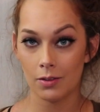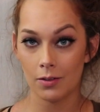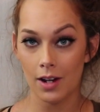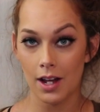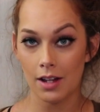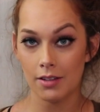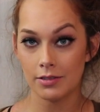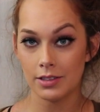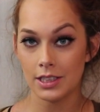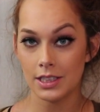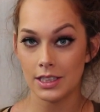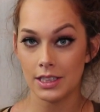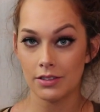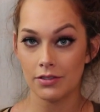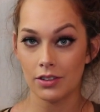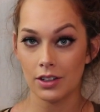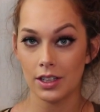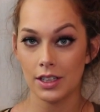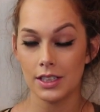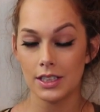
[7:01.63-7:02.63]
around to
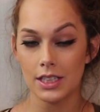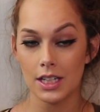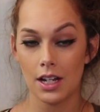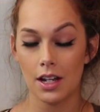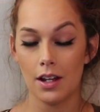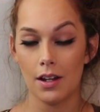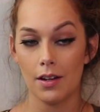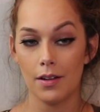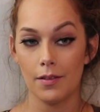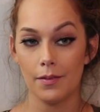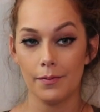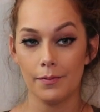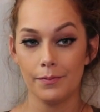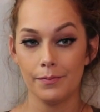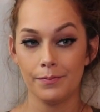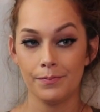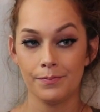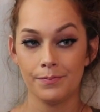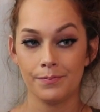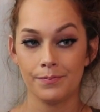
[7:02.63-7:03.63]
different
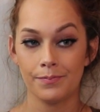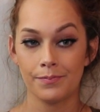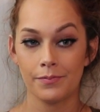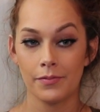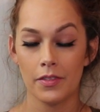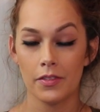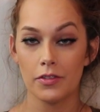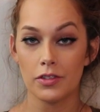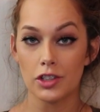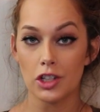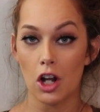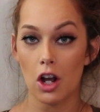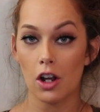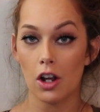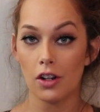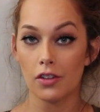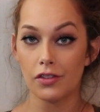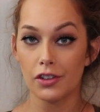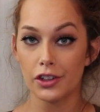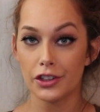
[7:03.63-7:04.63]
um,
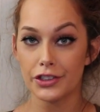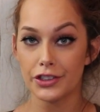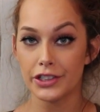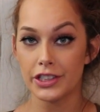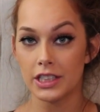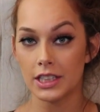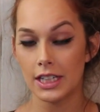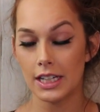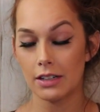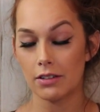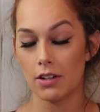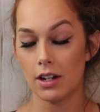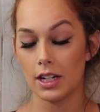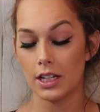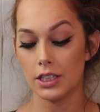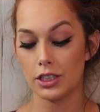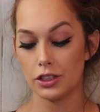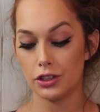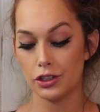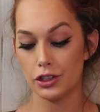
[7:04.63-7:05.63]
photographers to get
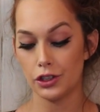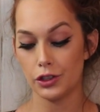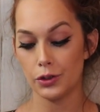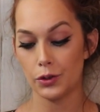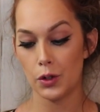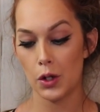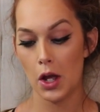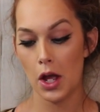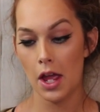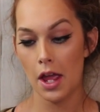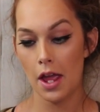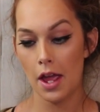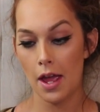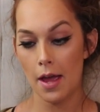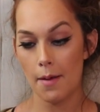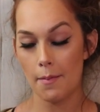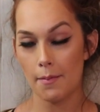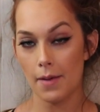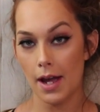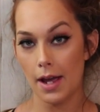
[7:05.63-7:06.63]
ready to do
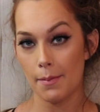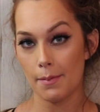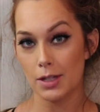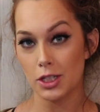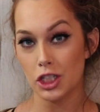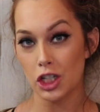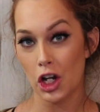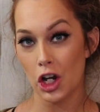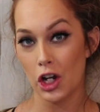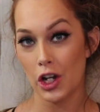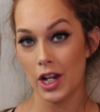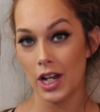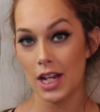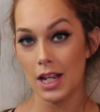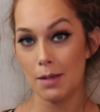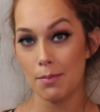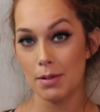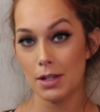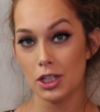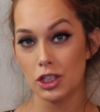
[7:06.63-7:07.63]
my
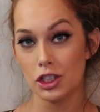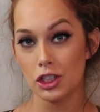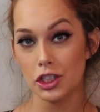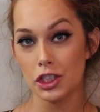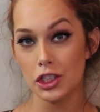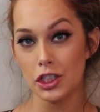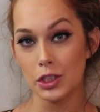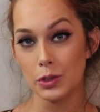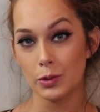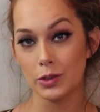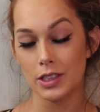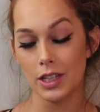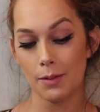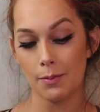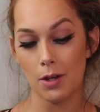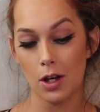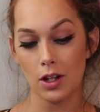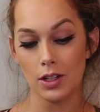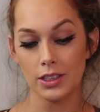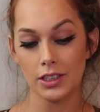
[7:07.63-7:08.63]
maternity pictures, which
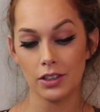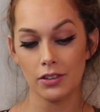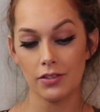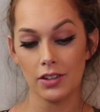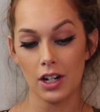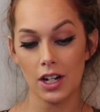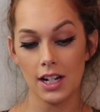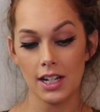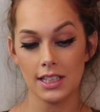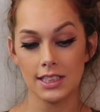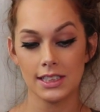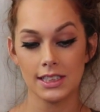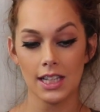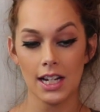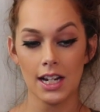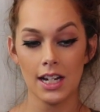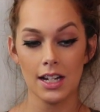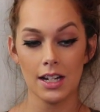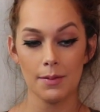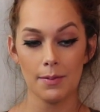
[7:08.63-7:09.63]
I'm also very
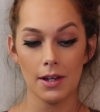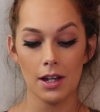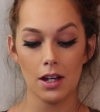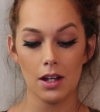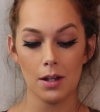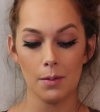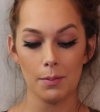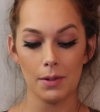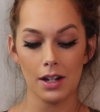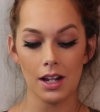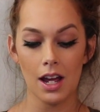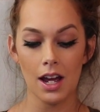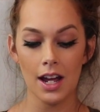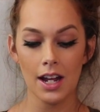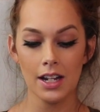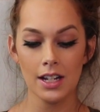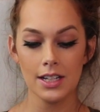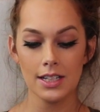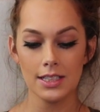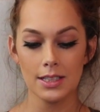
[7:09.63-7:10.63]
excited about, but
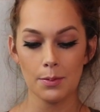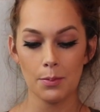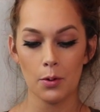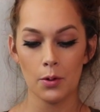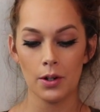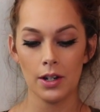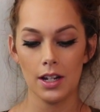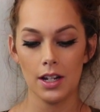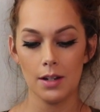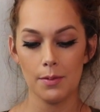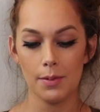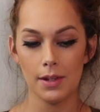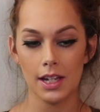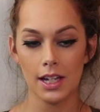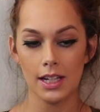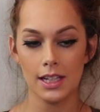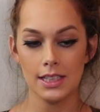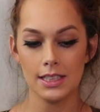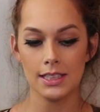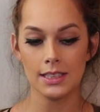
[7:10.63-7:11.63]
kind of disappointed
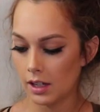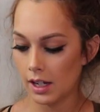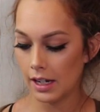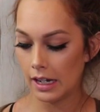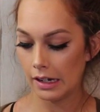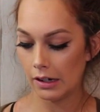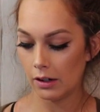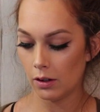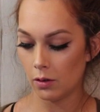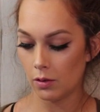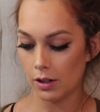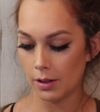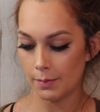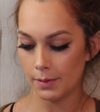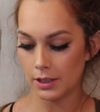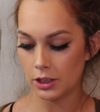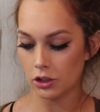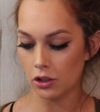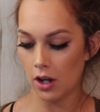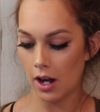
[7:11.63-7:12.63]
because, and I don't want to
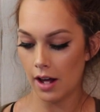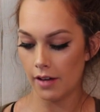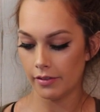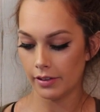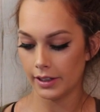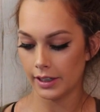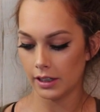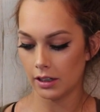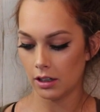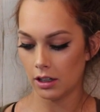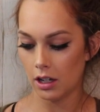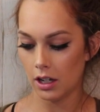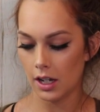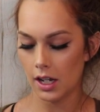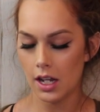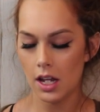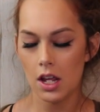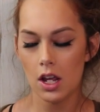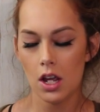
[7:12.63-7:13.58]
be traveling a lot